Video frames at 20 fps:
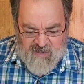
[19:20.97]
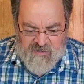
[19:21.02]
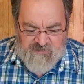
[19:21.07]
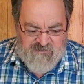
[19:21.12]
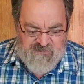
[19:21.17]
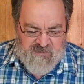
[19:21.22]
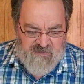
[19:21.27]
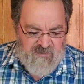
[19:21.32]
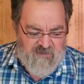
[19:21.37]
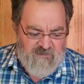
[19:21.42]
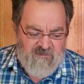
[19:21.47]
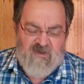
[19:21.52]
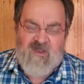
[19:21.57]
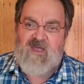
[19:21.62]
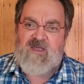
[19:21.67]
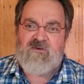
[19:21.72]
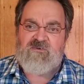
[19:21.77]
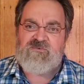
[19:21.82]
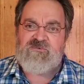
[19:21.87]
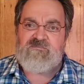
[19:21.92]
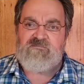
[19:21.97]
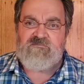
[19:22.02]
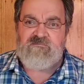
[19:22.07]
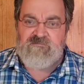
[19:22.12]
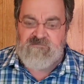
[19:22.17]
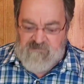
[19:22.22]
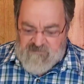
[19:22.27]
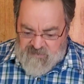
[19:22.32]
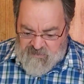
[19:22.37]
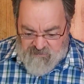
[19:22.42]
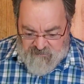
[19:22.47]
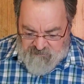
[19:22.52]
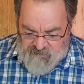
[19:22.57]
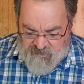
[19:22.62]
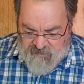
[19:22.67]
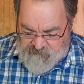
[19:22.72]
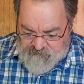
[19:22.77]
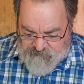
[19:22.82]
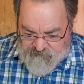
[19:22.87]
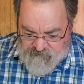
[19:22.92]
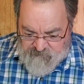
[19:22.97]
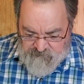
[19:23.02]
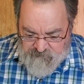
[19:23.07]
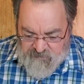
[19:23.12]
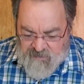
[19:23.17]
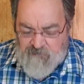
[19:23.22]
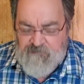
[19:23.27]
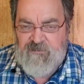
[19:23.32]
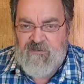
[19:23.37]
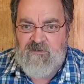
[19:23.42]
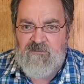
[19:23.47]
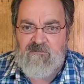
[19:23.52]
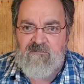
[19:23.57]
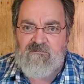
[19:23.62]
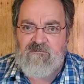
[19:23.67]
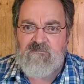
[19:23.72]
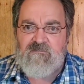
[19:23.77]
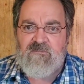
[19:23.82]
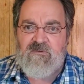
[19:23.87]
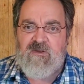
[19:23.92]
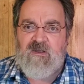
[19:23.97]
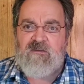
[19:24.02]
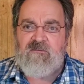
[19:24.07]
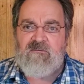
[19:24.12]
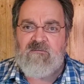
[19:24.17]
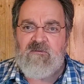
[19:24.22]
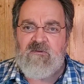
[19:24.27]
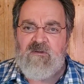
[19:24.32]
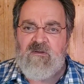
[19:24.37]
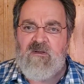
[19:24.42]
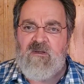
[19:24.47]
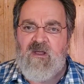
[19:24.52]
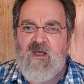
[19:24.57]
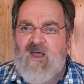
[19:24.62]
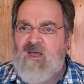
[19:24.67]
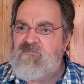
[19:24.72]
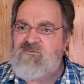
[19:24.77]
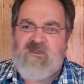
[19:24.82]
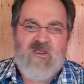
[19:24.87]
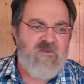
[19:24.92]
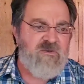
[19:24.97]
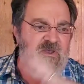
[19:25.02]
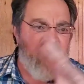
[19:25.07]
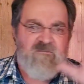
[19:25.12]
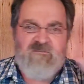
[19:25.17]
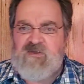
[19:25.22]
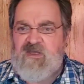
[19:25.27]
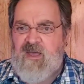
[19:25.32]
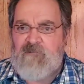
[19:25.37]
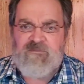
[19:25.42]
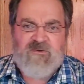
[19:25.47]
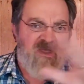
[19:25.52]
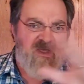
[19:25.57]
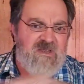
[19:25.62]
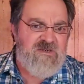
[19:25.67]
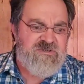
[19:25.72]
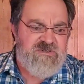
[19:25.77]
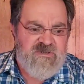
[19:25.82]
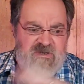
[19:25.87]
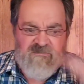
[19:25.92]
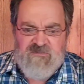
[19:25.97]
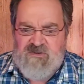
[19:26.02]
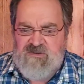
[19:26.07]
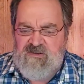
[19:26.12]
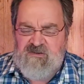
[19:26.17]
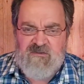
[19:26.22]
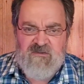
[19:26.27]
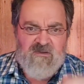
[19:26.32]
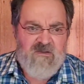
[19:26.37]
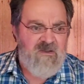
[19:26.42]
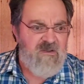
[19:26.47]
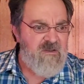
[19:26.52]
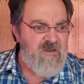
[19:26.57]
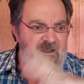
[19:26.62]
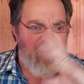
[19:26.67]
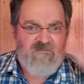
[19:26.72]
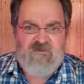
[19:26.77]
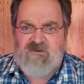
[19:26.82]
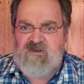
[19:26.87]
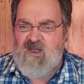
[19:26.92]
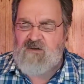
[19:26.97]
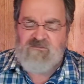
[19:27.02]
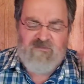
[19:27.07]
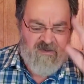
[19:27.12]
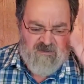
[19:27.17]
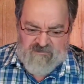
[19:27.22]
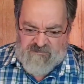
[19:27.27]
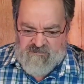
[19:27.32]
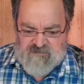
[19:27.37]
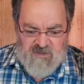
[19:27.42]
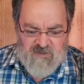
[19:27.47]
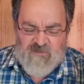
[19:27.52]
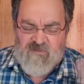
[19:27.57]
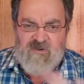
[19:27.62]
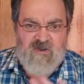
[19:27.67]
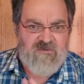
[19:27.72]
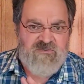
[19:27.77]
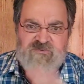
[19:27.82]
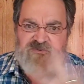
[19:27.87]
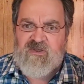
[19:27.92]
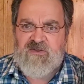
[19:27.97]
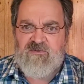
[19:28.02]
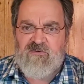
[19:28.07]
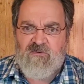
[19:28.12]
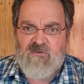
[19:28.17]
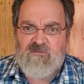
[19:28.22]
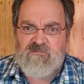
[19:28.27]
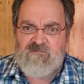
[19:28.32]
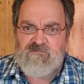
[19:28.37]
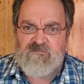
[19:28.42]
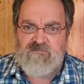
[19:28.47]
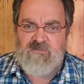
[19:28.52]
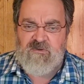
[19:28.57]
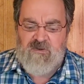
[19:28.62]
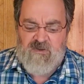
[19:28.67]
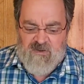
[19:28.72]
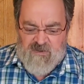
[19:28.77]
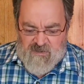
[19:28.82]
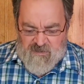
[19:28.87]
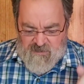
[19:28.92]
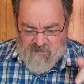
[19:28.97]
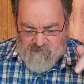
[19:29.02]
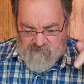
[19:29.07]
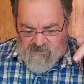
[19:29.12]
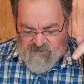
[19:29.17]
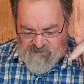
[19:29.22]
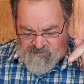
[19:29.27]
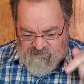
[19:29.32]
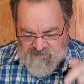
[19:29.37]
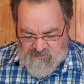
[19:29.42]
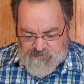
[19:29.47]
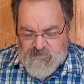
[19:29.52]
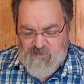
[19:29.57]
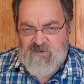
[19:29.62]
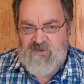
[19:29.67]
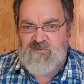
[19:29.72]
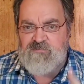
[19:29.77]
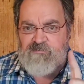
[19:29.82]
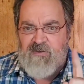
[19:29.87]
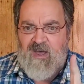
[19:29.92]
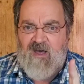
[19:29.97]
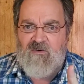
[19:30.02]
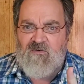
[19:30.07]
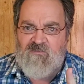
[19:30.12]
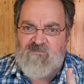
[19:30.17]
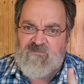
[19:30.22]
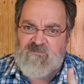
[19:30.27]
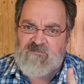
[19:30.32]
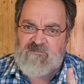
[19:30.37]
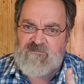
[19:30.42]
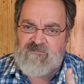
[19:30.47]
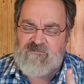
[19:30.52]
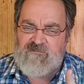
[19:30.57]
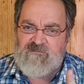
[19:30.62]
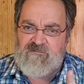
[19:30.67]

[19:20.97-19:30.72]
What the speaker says: I'd say they're liars. Can't be. Okay, I'm telling you every application, everything, every doc. No, they don't understand it all, because this book is powerful.